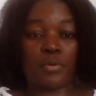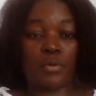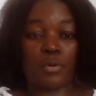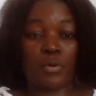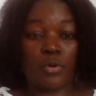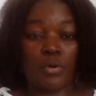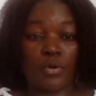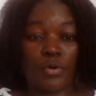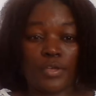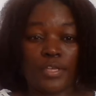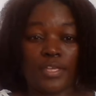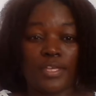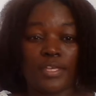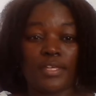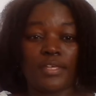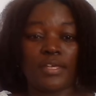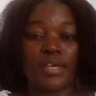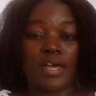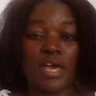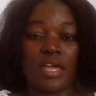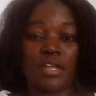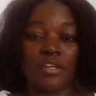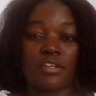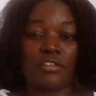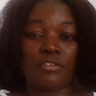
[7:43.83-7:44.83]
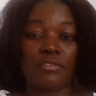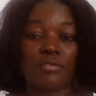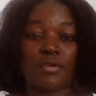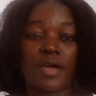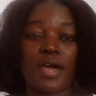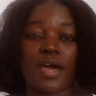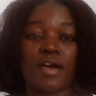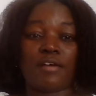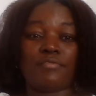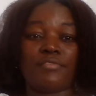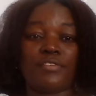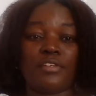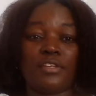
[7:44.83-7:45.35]
going, and you'll
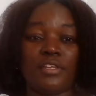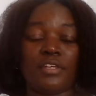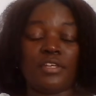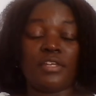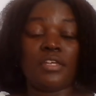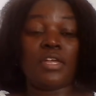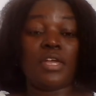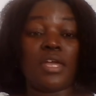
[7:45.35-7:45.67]
have the